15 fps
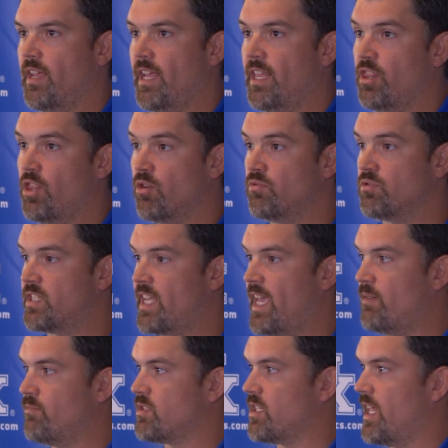in those
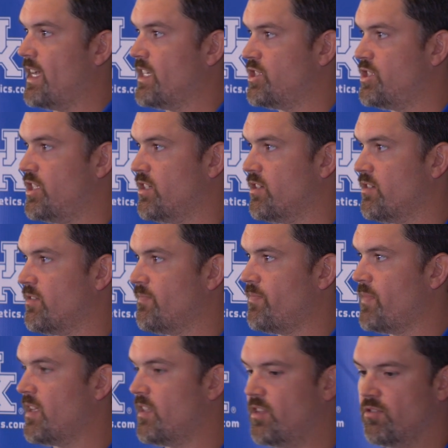games last year.
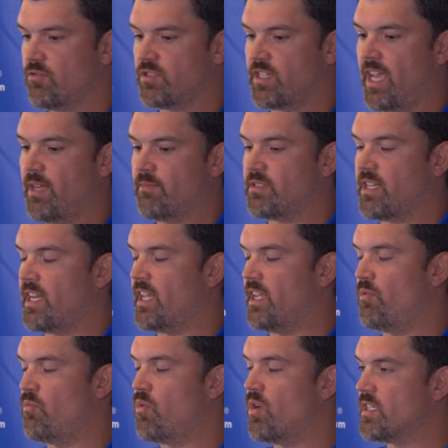Those games, and
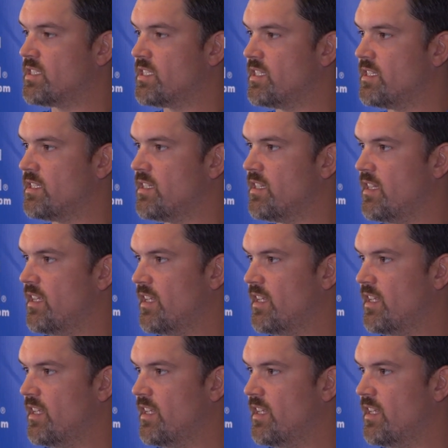he wasn't,